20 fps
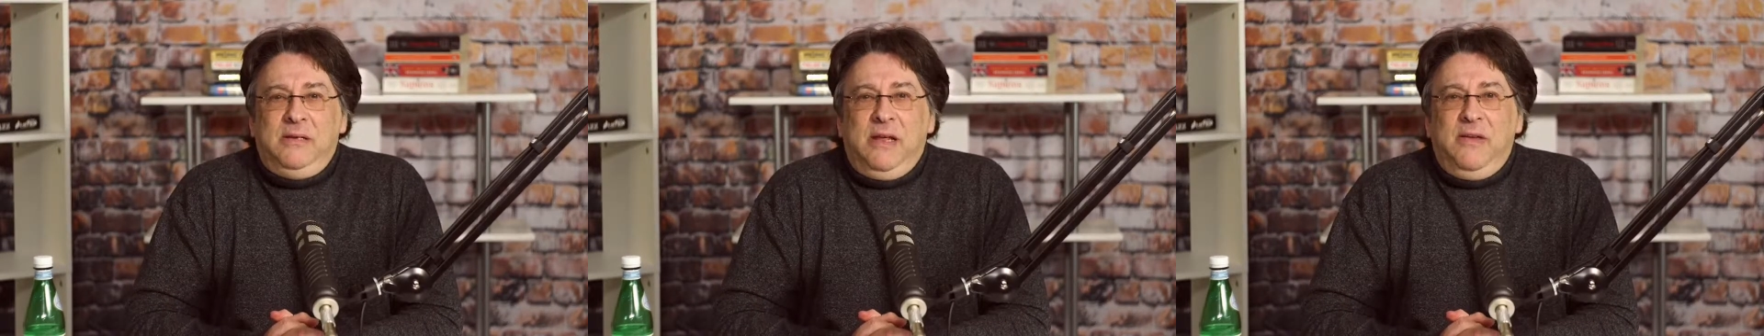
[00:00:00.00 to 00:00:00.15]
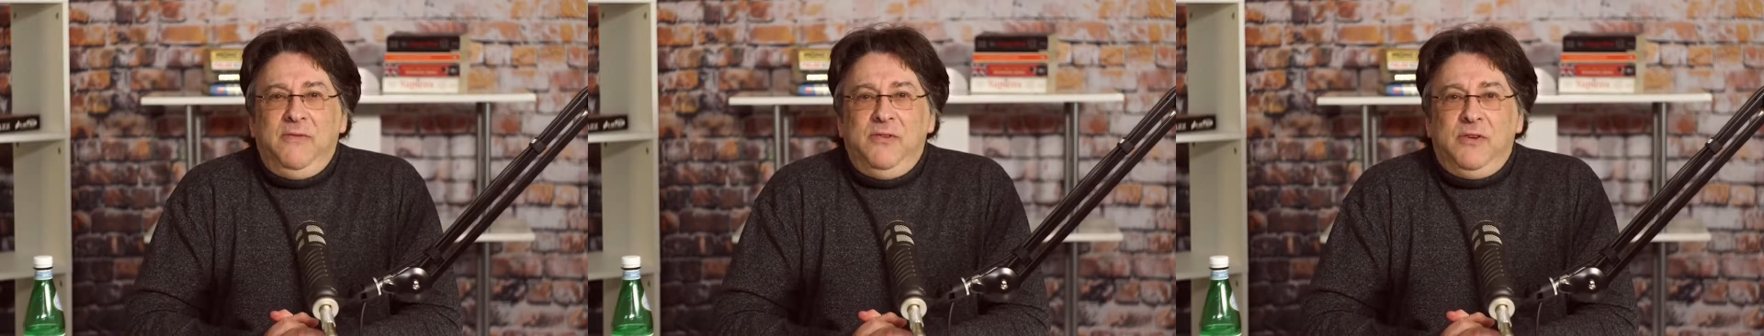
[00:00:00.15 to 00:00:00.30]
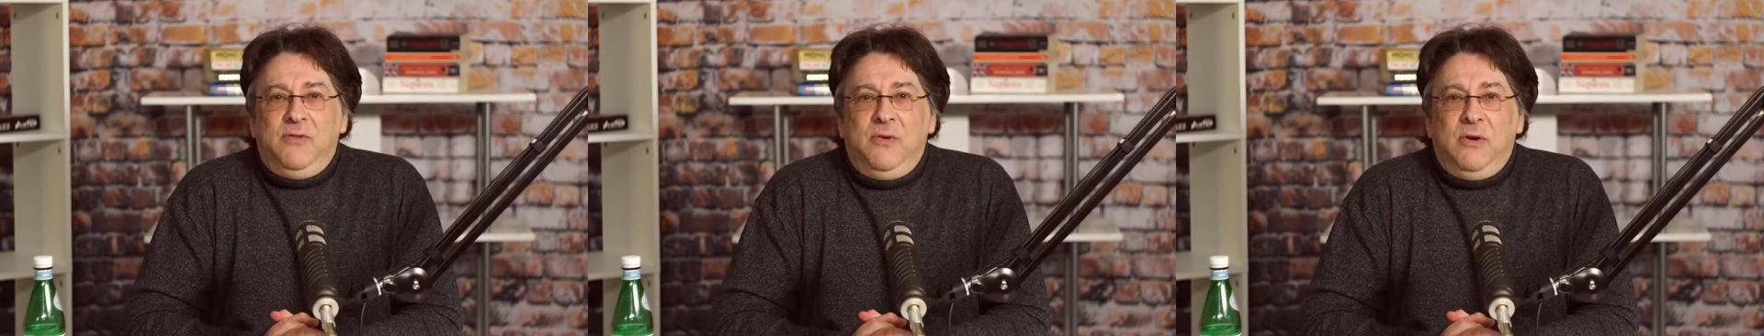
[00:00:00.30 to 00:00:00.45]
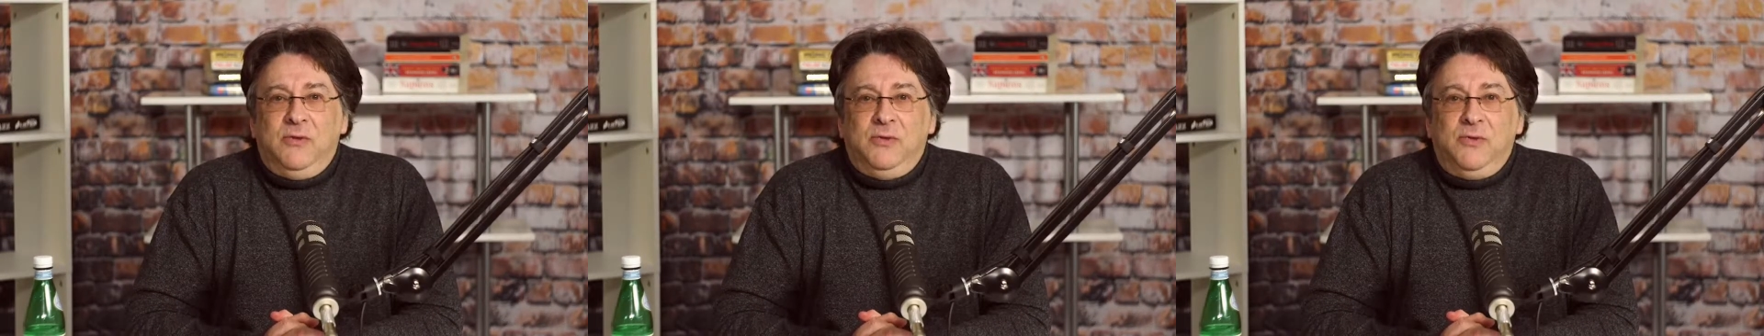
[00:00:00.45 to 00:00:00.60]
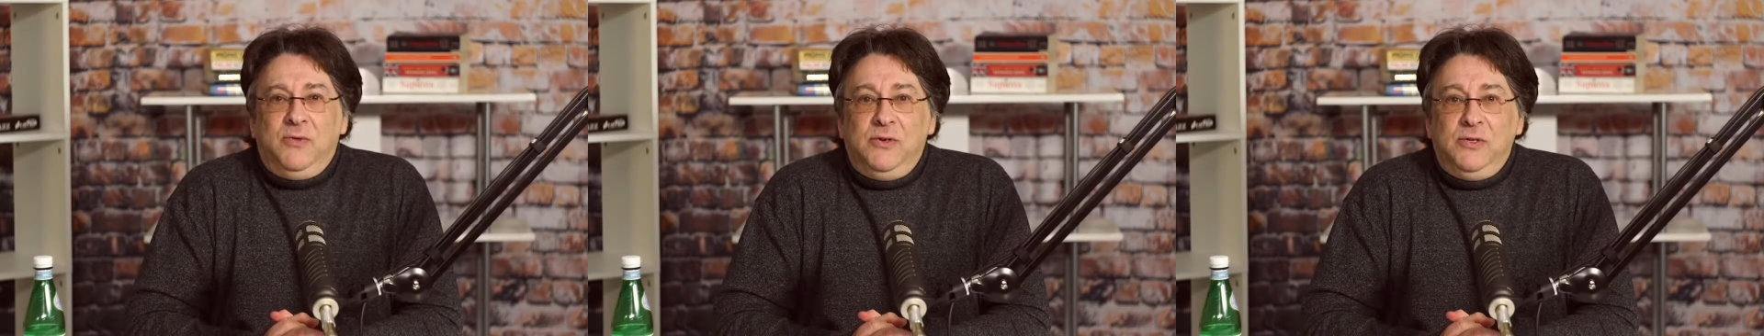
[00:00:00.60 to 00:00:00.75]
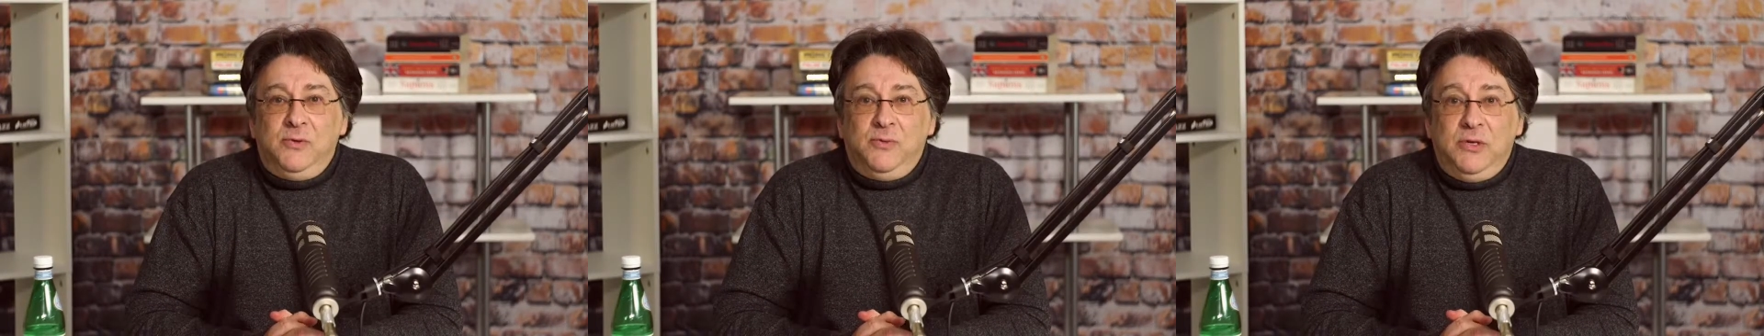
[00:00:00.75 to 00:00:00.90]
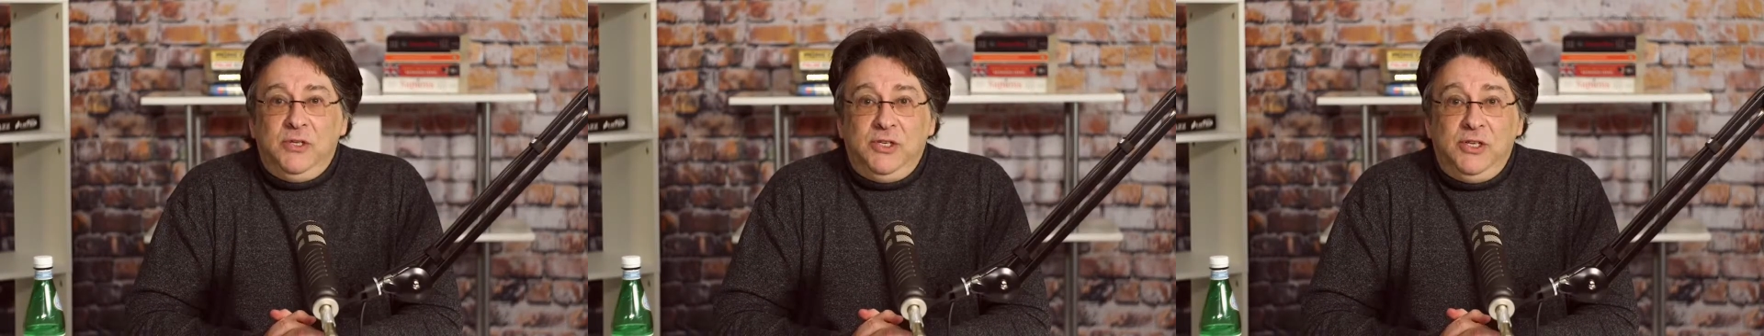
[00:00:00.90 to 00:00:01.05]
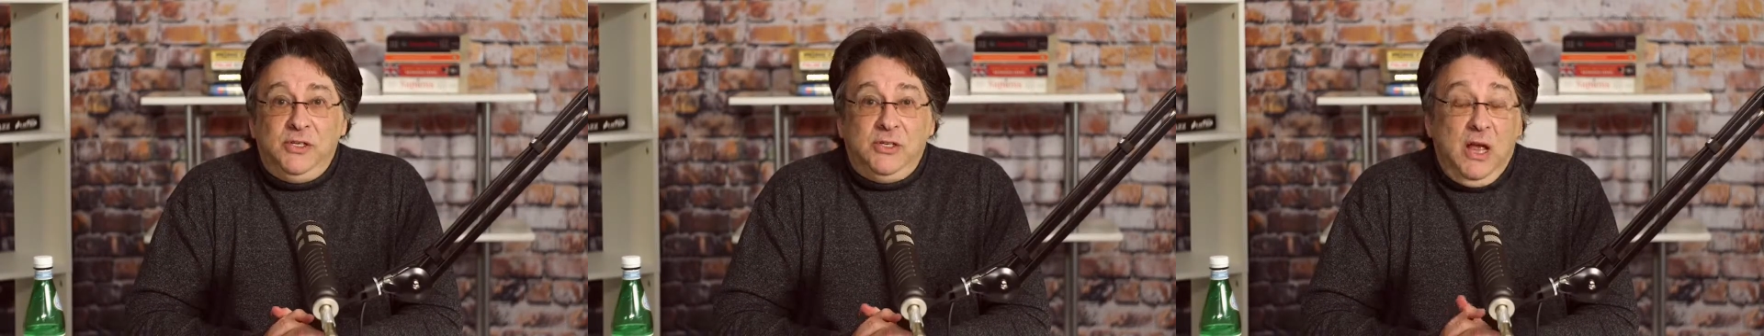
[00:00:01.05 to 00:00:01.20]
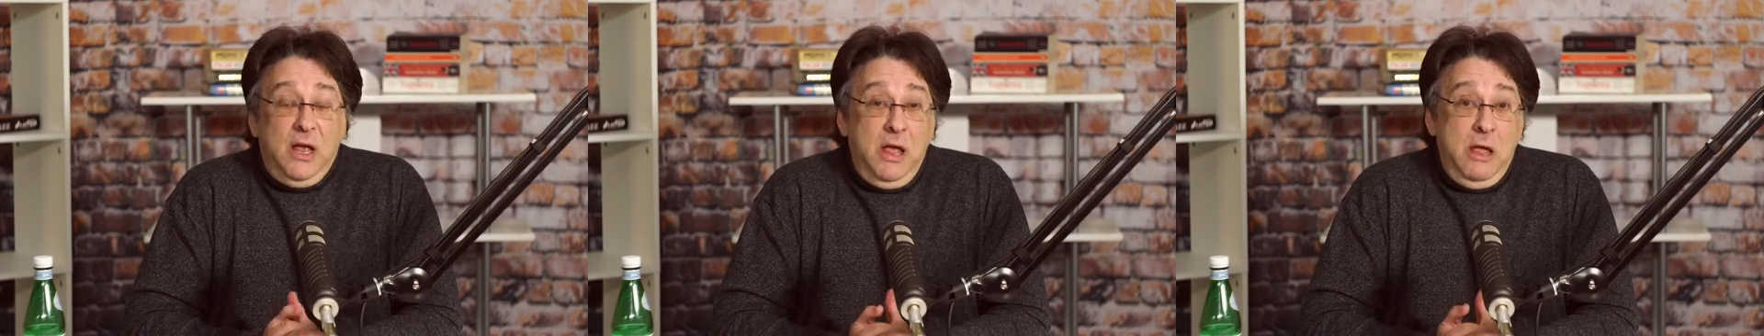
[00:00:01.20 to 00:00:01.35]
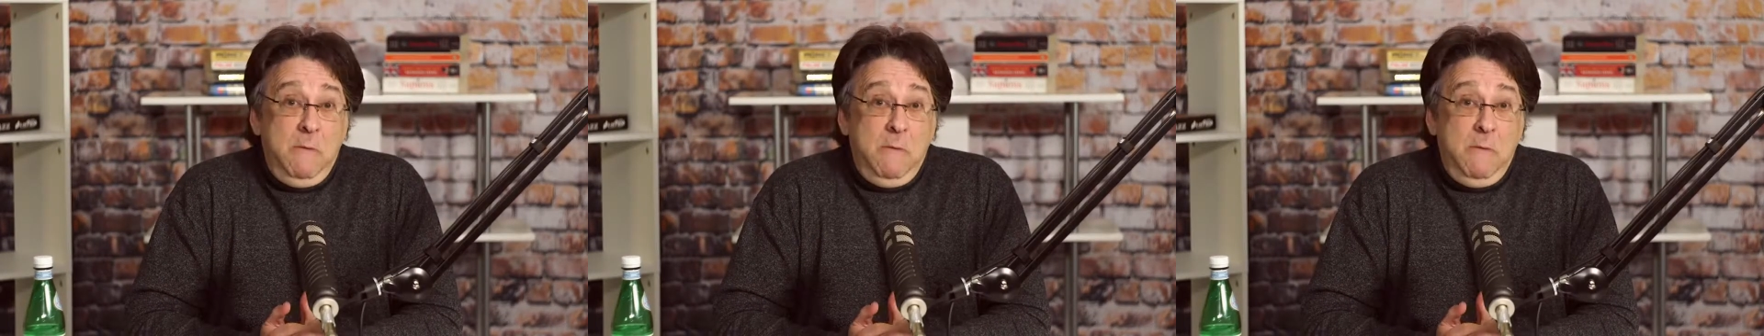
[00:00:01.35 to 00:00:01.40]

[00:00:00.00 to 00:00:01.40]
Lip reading: given to Rolls-Royce, which is,